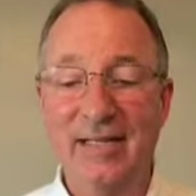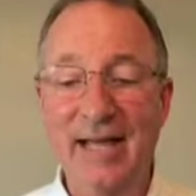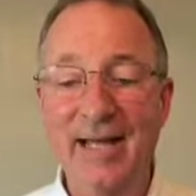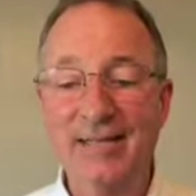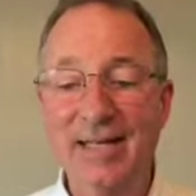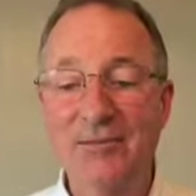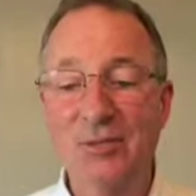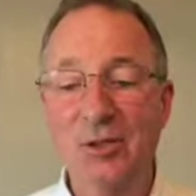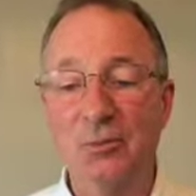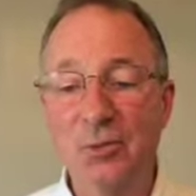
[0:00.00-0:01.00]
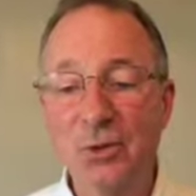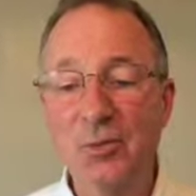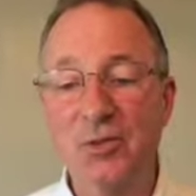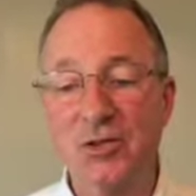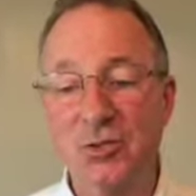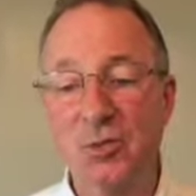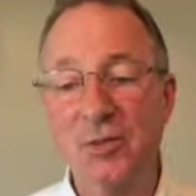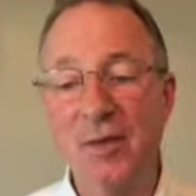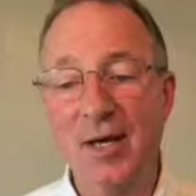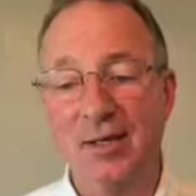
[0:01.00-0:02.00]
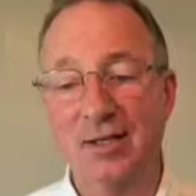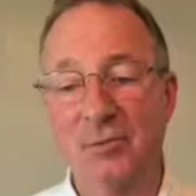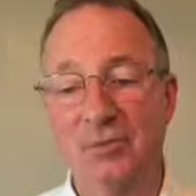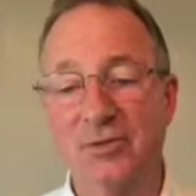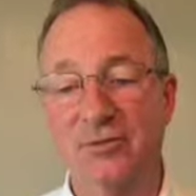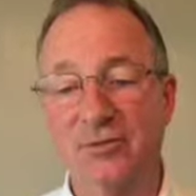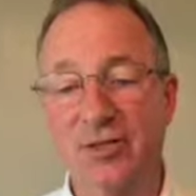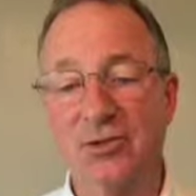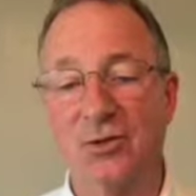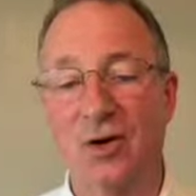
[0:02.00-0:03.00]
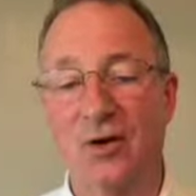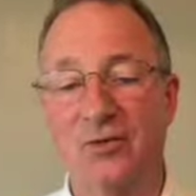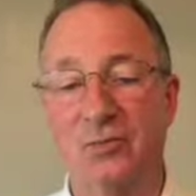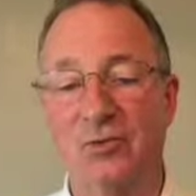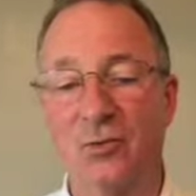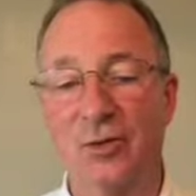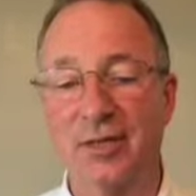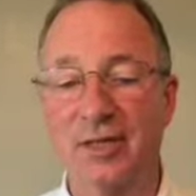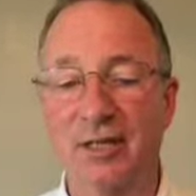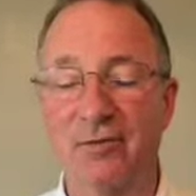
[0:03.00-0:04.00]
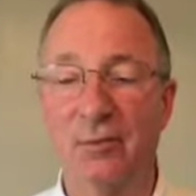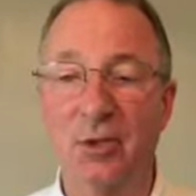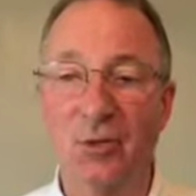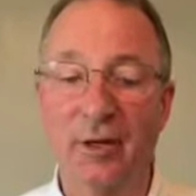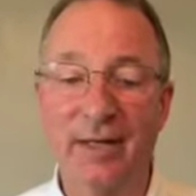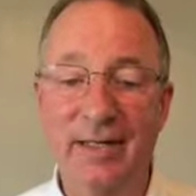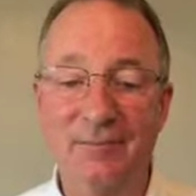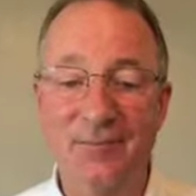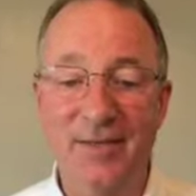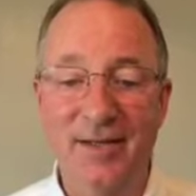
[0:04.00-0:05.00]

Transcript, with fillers: Dad gave me a broom to sweep out a couple of feed troughs before he gave them grain.